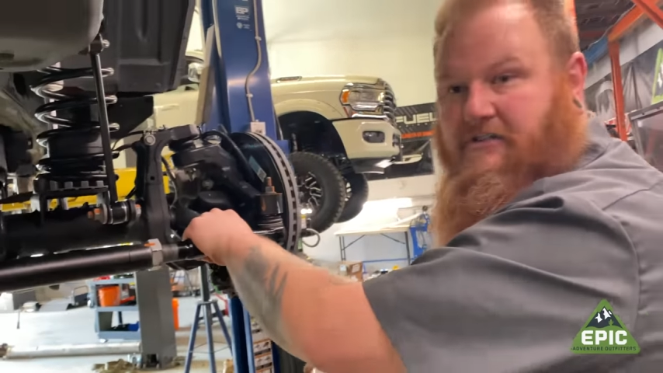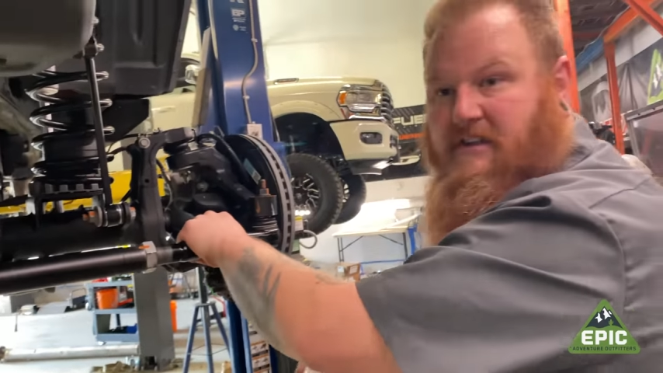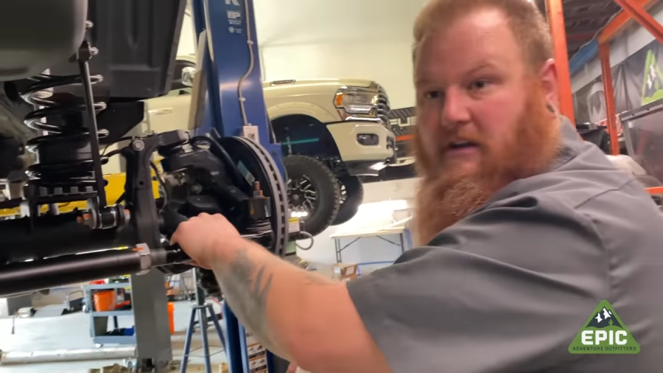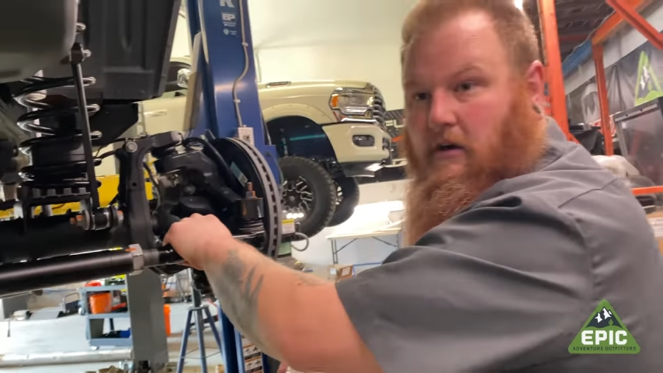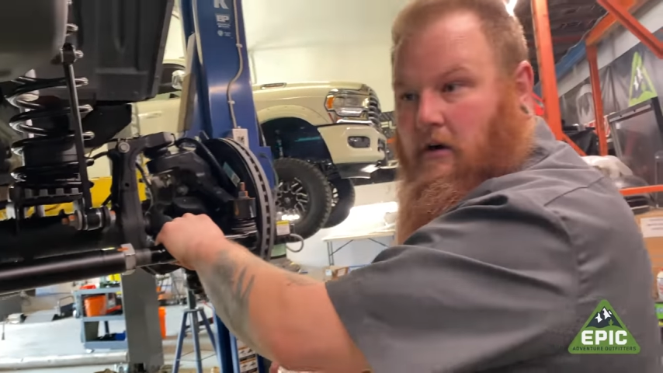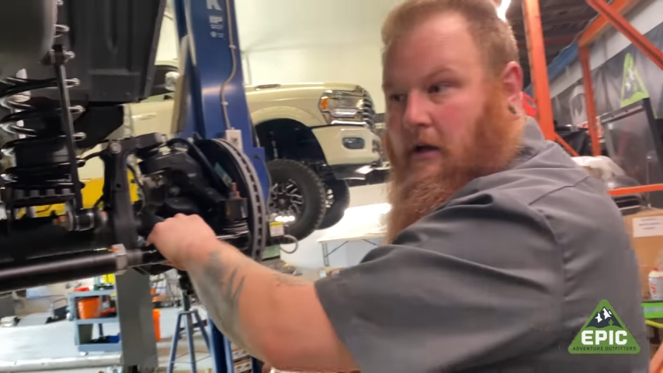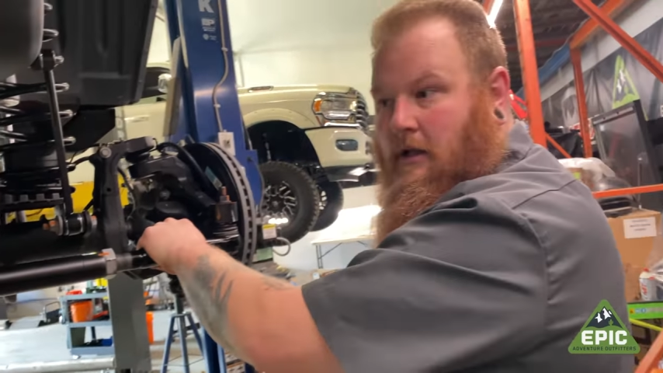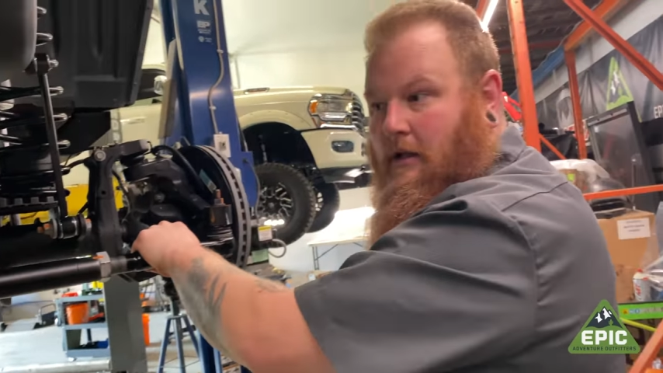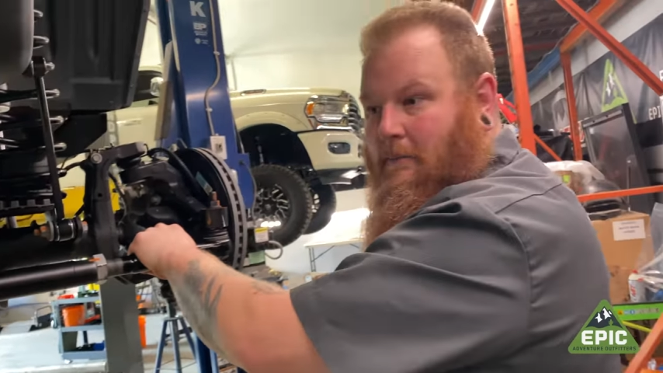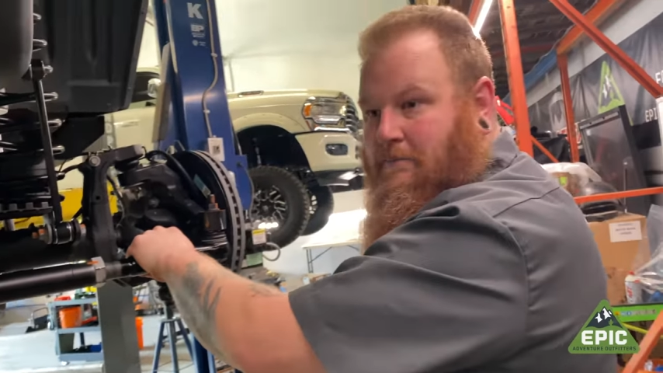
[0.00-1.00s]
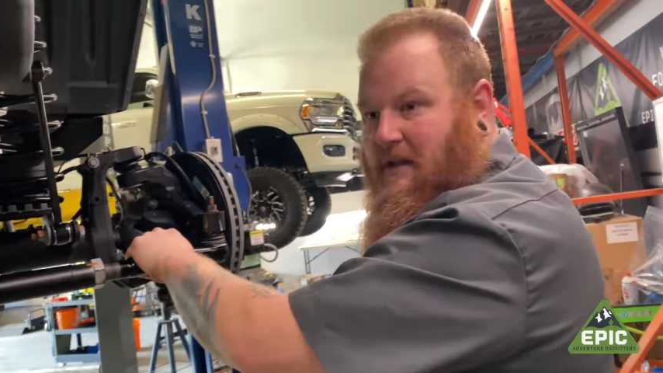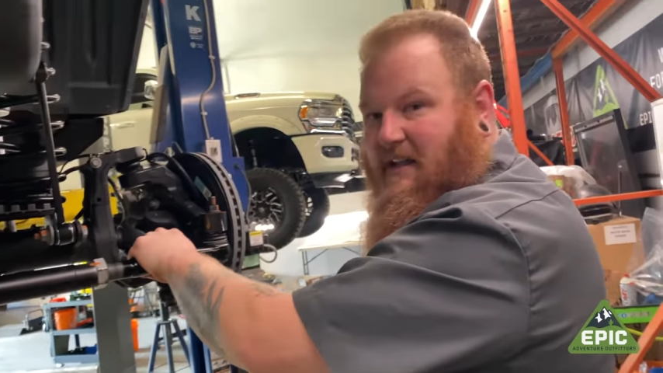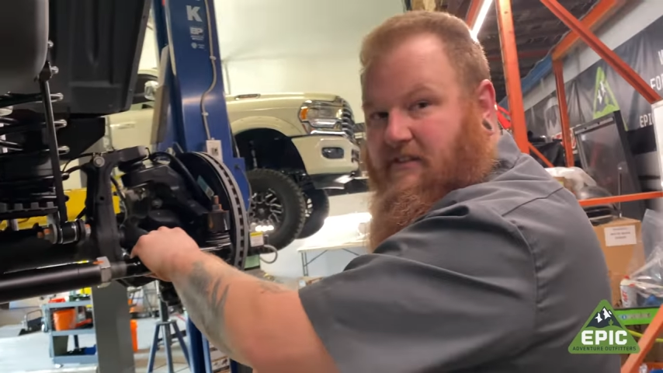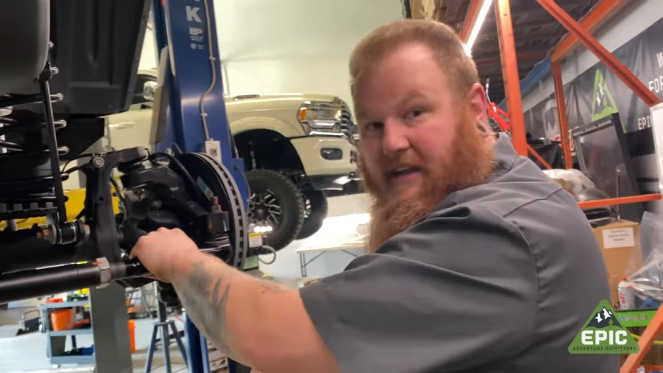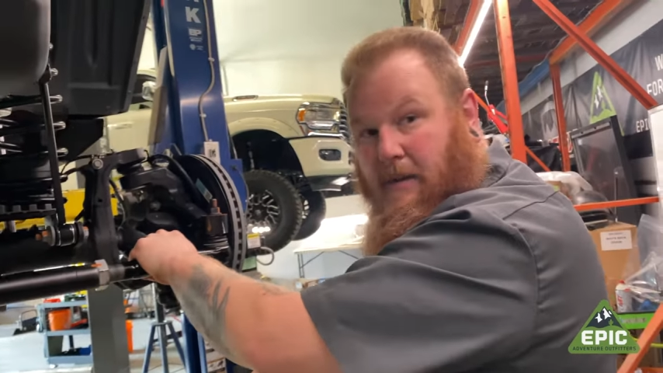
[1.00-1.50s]
steel,
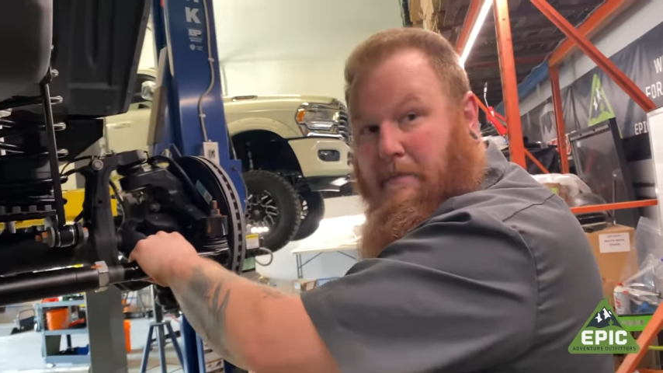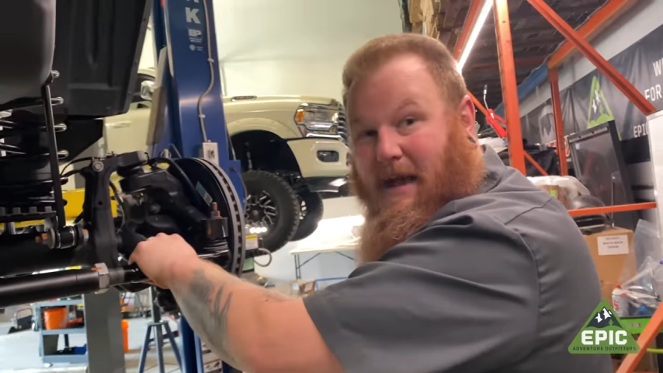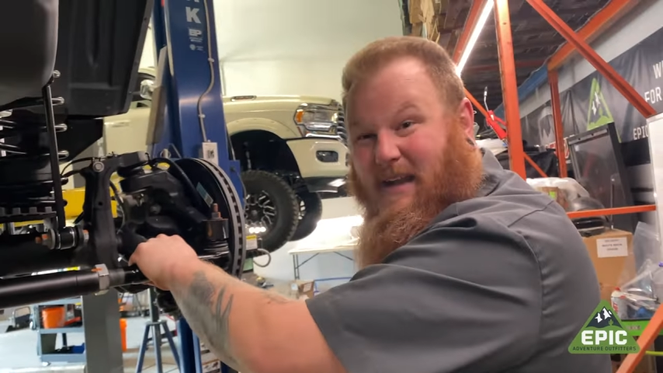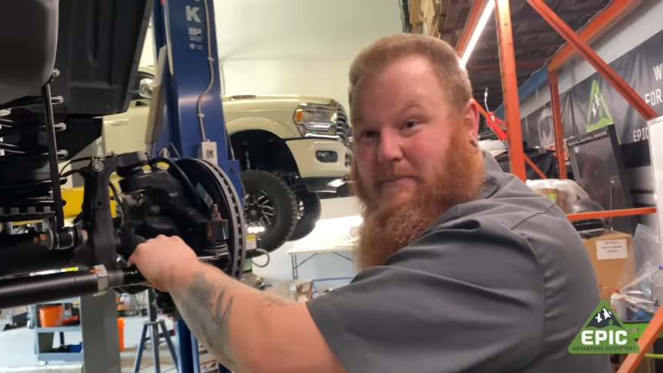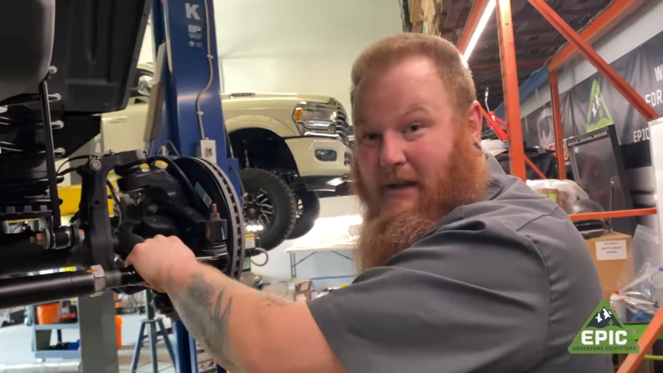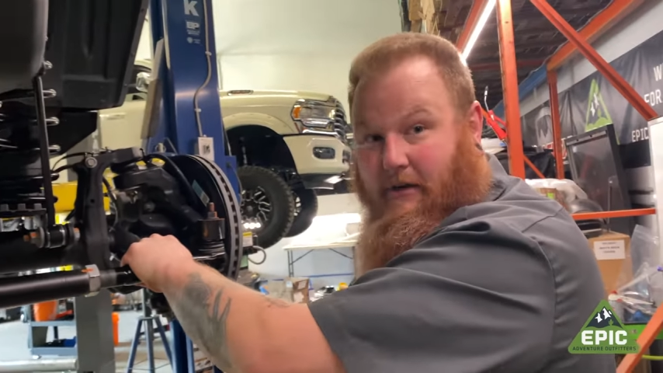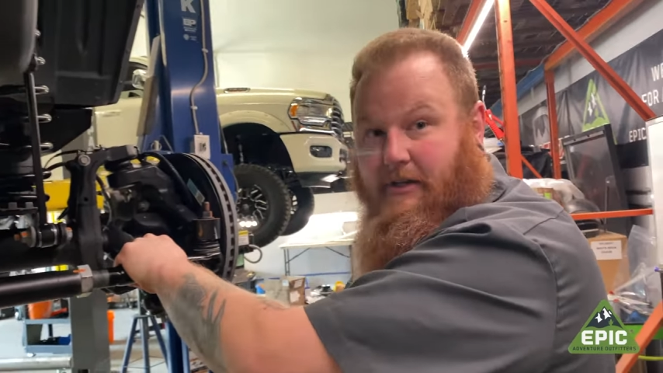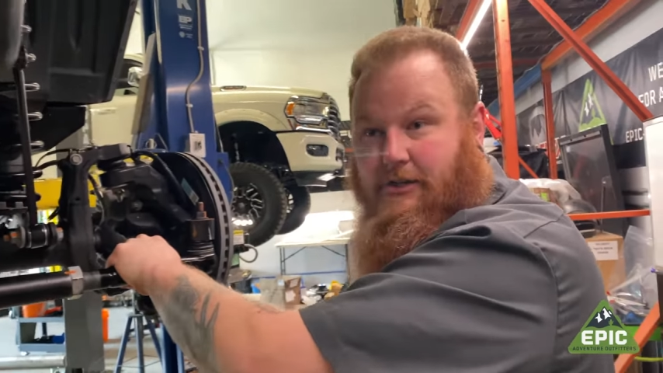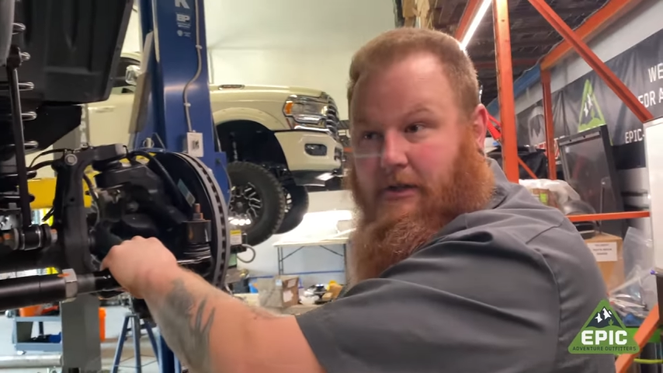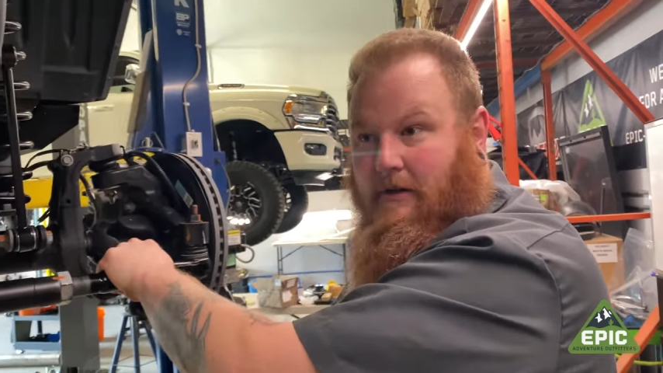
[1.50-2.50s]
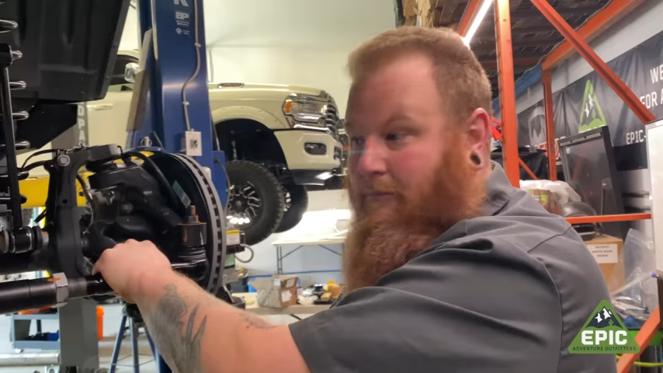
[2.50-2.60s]
it's like a bad marriage.